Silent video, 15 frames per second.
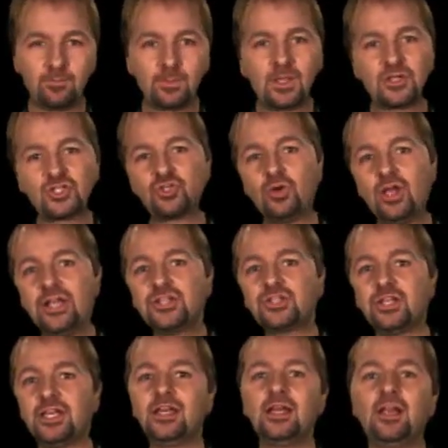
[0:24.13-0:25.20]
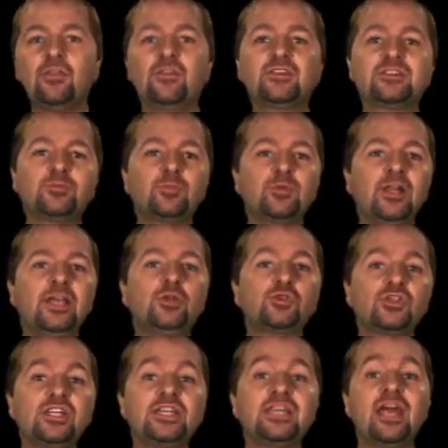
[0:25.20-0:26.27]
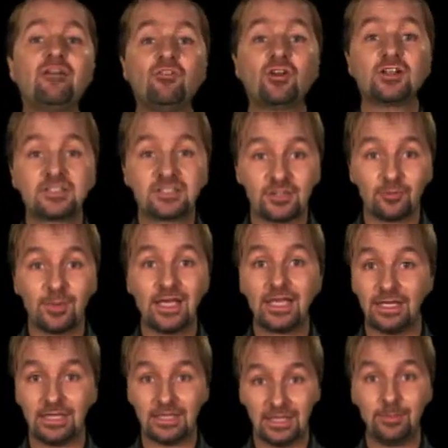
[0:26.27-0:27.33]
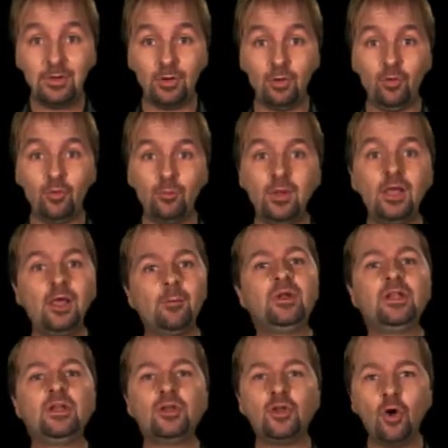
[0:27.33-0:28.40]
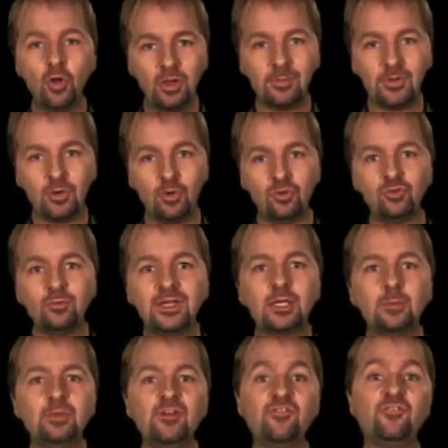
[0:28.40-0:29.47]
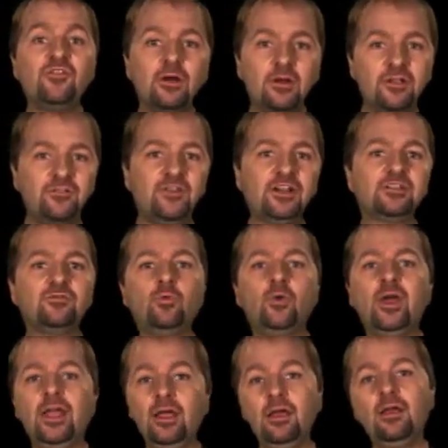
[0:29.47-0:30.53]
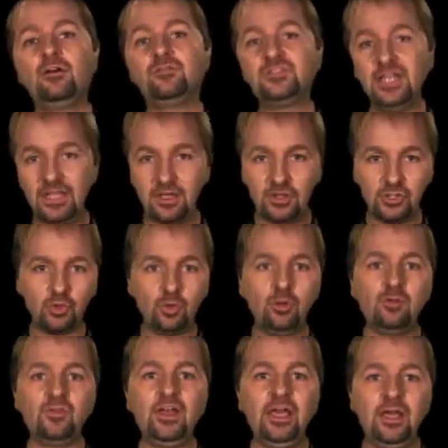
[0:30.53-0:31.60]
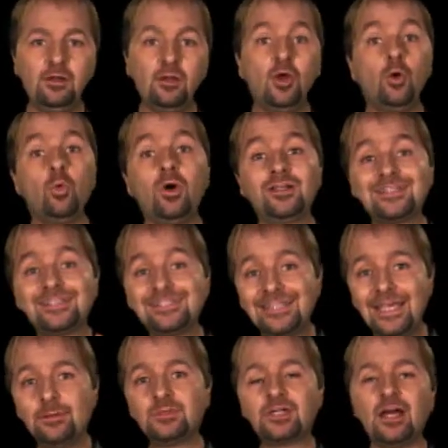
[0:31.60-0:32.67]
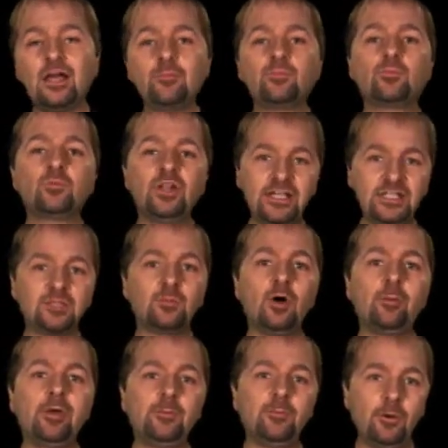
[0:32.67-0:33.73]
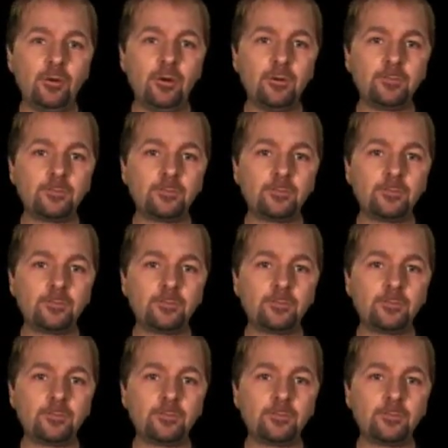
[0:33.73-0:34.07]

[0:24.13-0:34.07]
Strangely, this is a play you should never consider making in limit hold'em, but in no limit hold'em, it can be a very effective way of taking control of a hand while at the same time playing small bet poker.